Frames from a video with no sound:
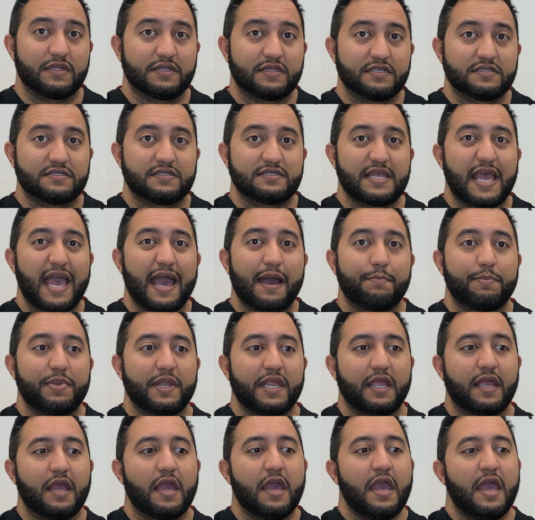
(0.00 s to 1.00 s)
that this is
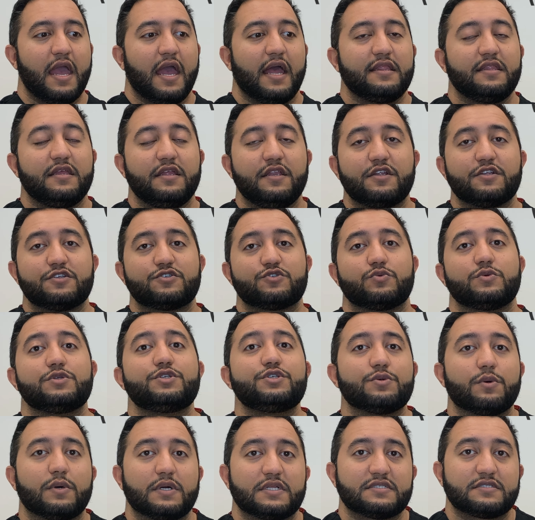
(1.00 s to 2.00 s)
happening, and they need to
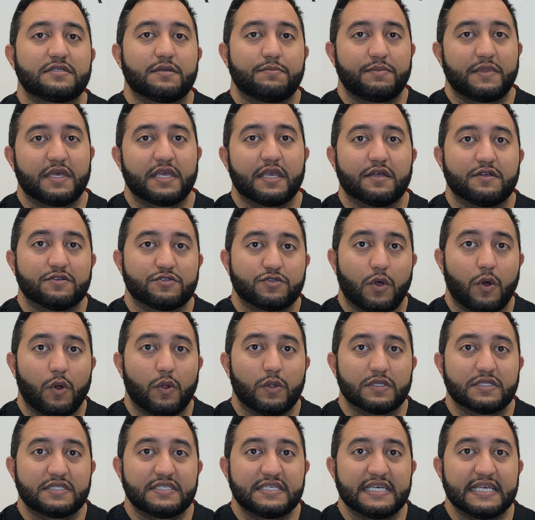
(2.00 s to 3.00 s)
switch you on something else
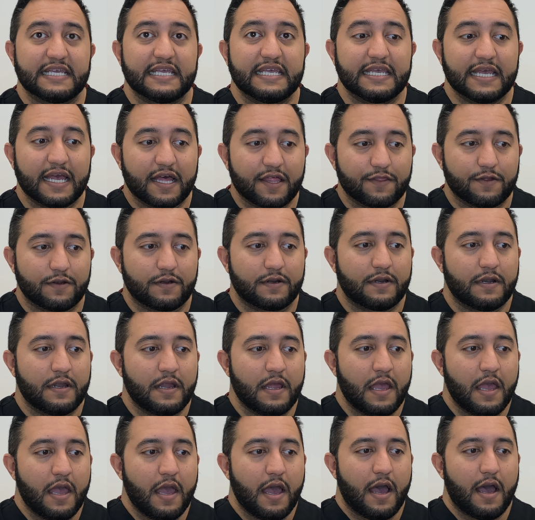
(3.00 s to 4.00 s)
altogether.
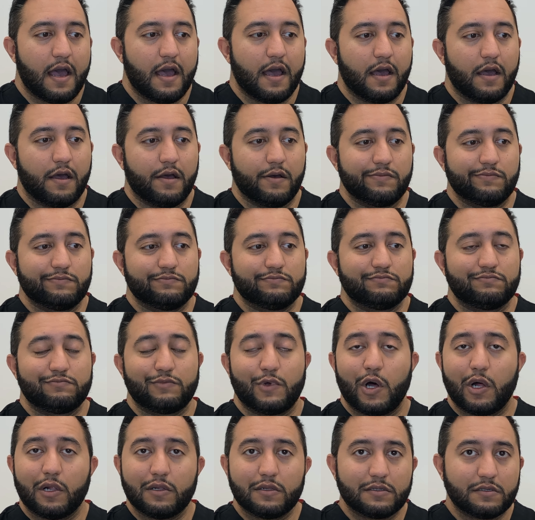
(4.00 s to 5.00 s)
Um,
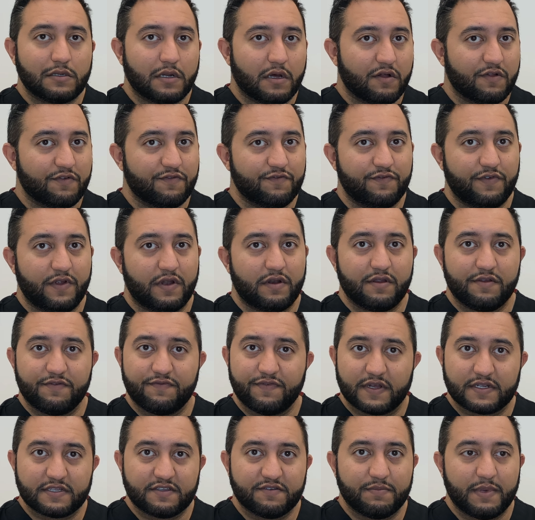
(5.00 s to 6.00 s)
all in all, very
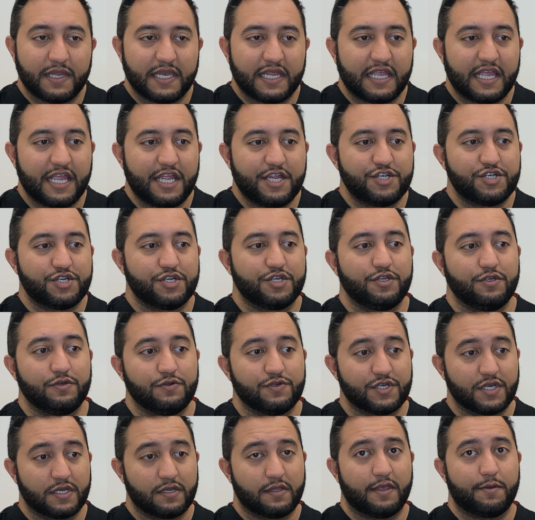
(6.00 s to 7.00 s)
effective medication. You
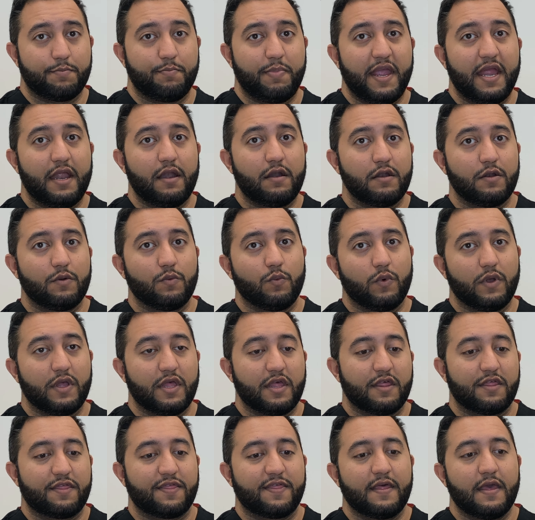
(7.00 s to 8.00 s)
generally pair it
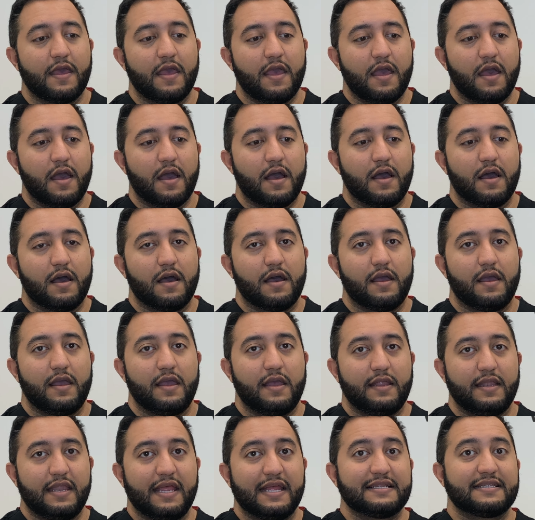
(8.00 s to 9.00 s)
with uh,
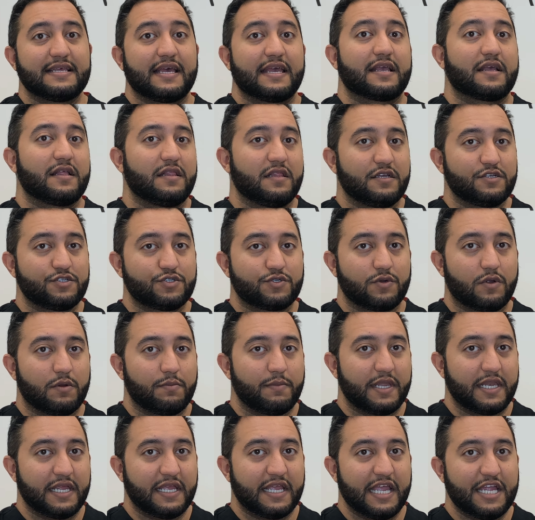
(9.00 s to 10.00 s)
an anti-cholesterol
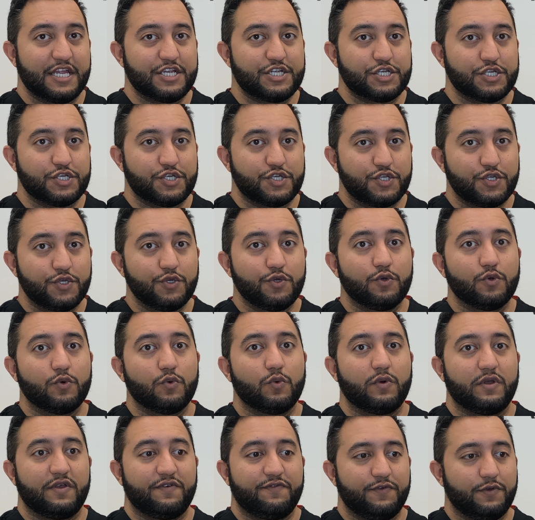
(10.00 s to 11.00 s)
medication
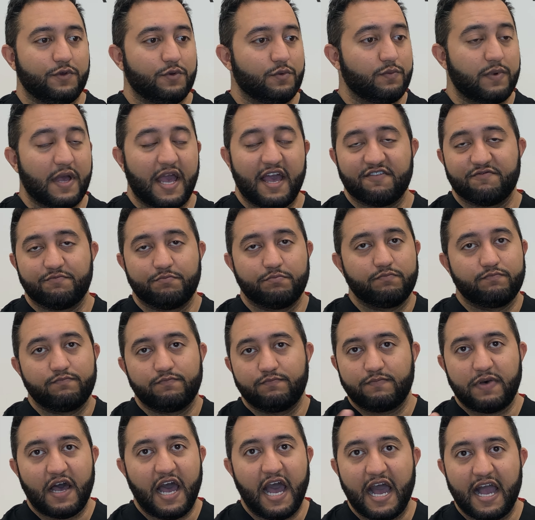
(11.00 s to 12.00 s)
too if you have
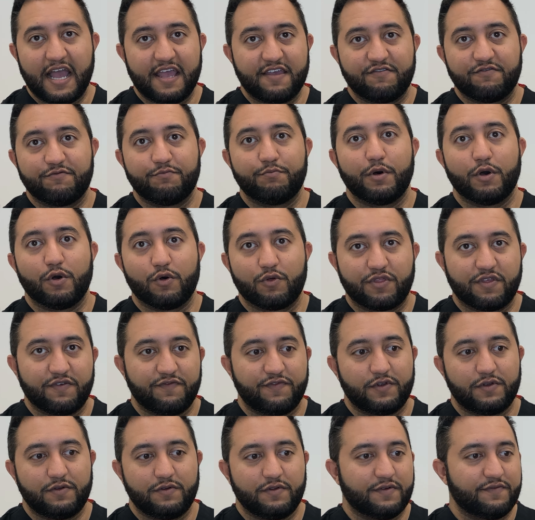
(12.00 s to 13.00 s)
high of both.
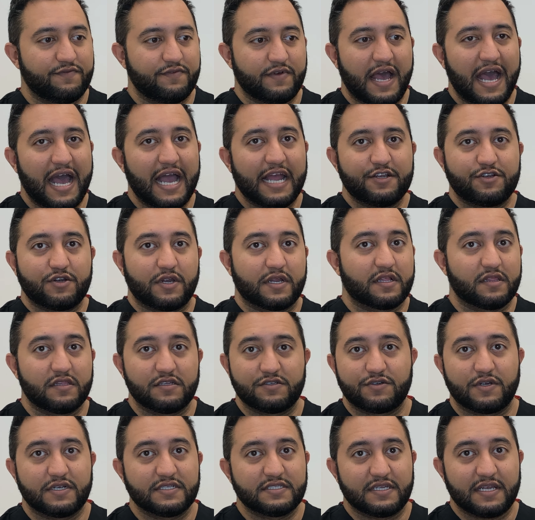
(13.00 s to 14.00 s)
If you're, if you're high
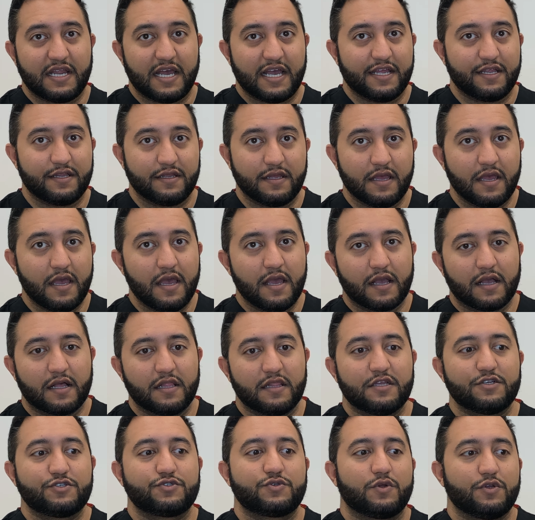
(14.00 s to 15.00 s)
triglycerides and high
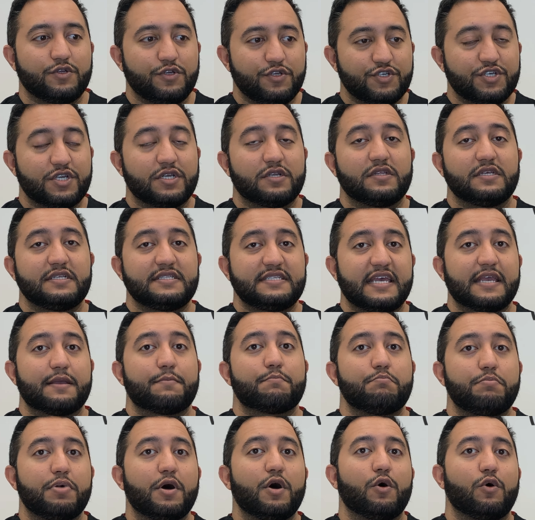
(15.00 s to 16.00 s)
cholesterol, you generally
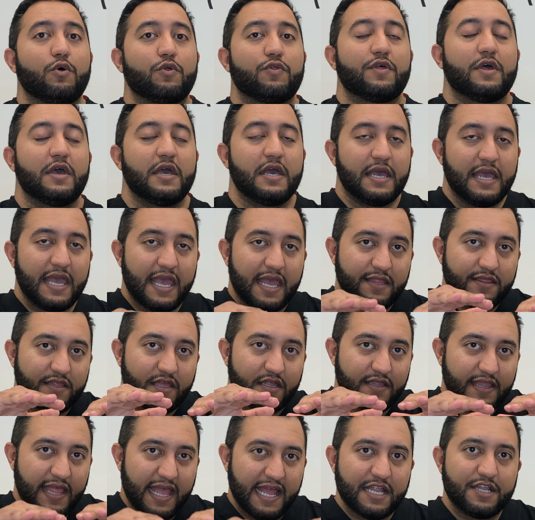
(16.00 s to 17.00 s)
take both, and
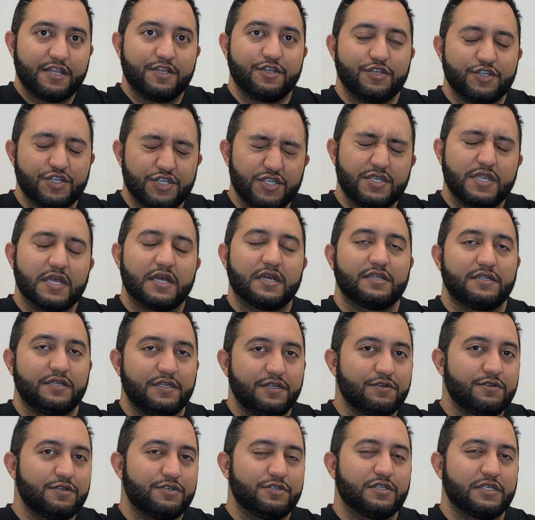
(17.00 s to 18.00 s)
then that
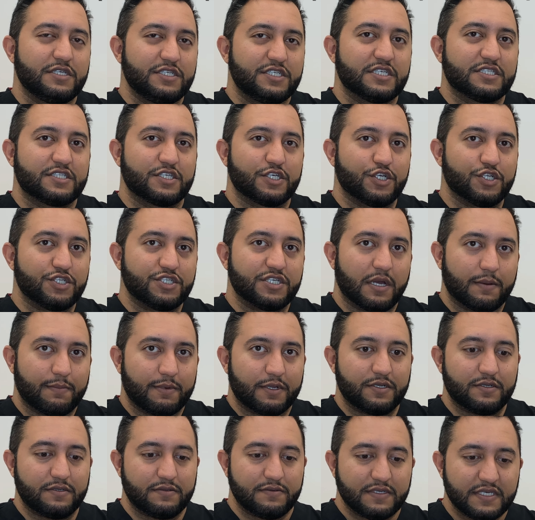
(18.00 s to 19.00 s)
usually does a good job
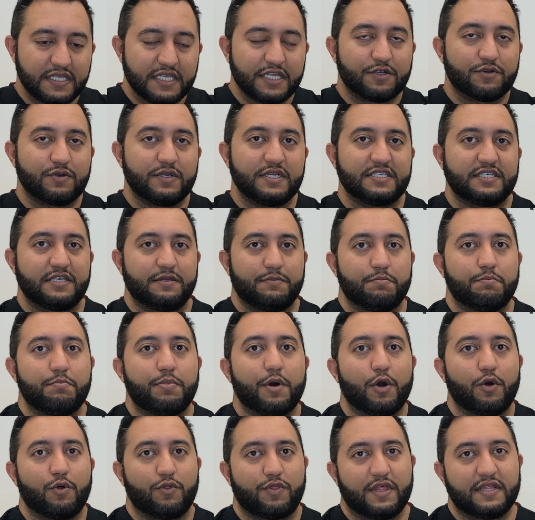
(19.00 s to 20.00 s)
at decreasing
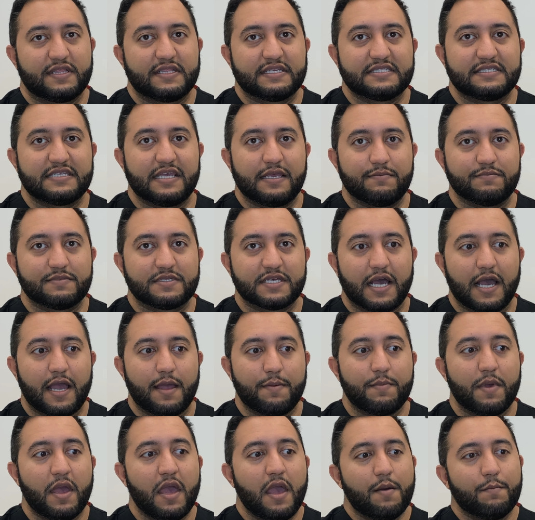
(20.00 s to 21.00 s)
both at the same
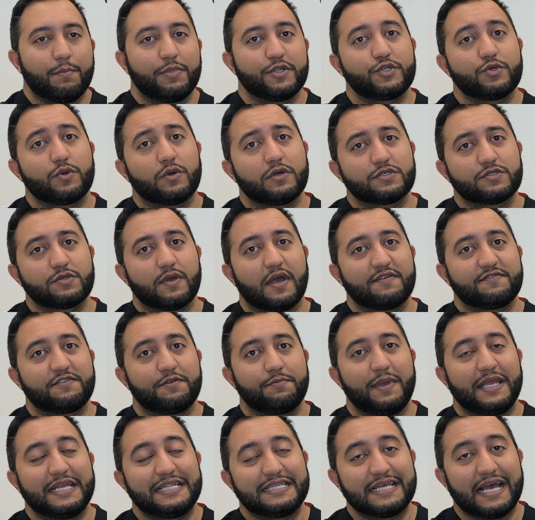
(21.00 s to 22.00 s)
time. But you also have to
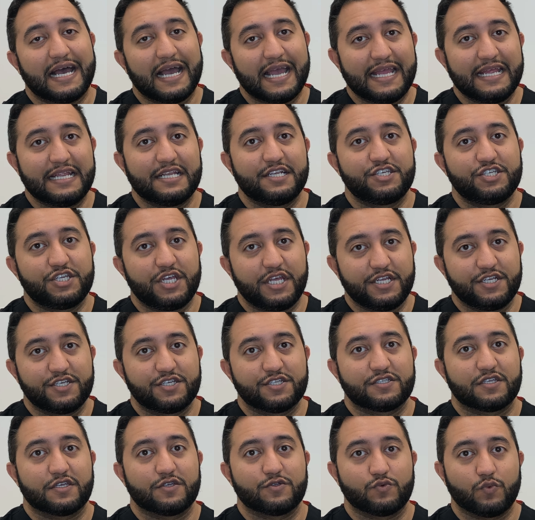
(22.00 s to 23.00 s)
make diet
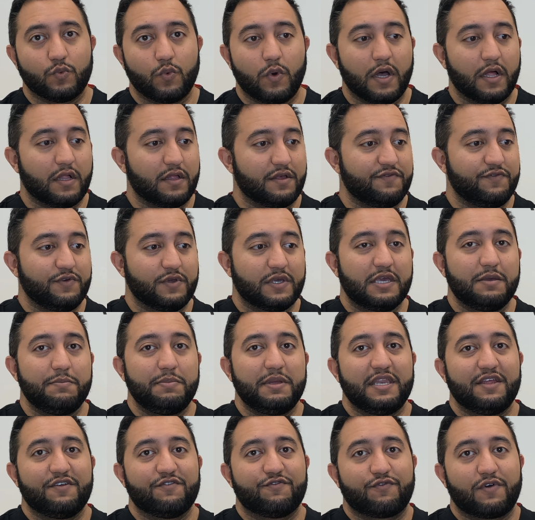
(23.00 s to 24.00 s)
changes as well. If you keep
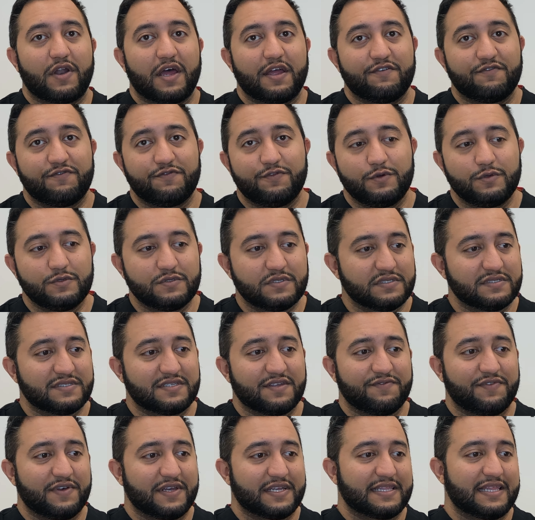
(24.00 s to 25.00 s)
eating fried foods and
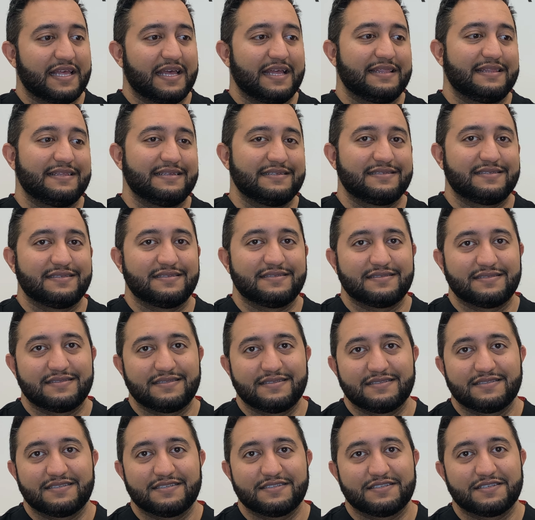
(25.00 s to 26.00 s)
stuff like that, this is
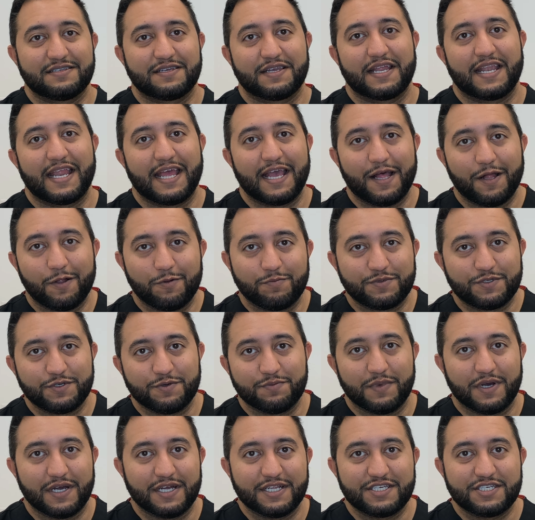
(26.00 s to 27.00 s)
this isn't going to help too
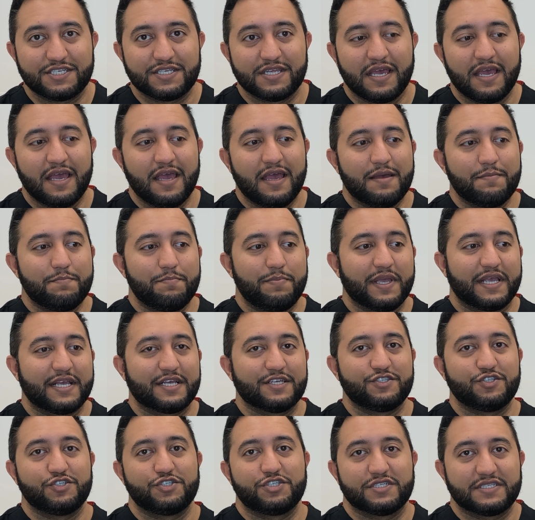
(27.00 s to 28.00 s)
much
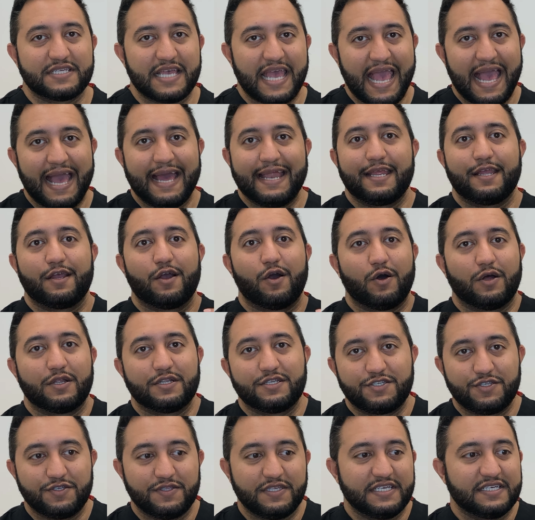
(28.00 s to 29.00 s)
because you're just adding
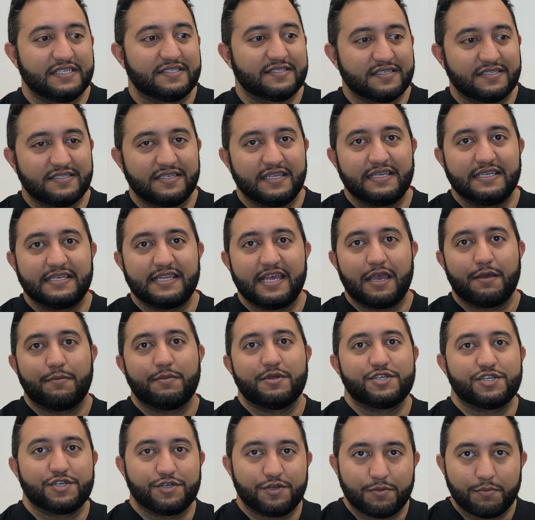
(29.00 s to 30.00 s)
on to the existing
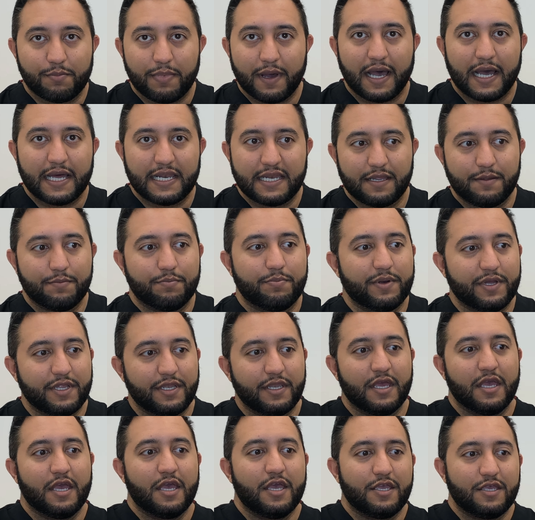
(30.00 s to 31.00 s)
damage in your body.
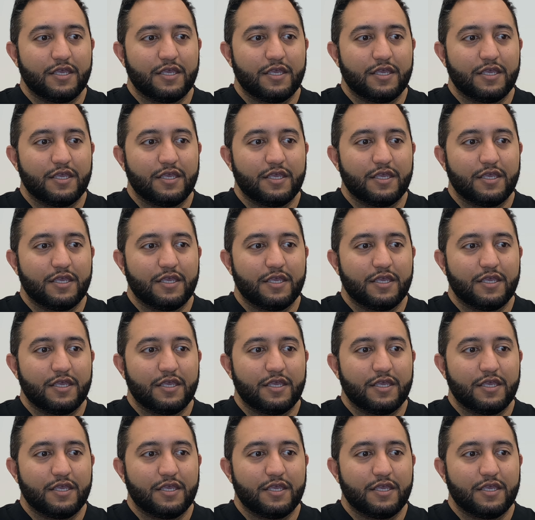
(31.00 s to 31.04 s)
But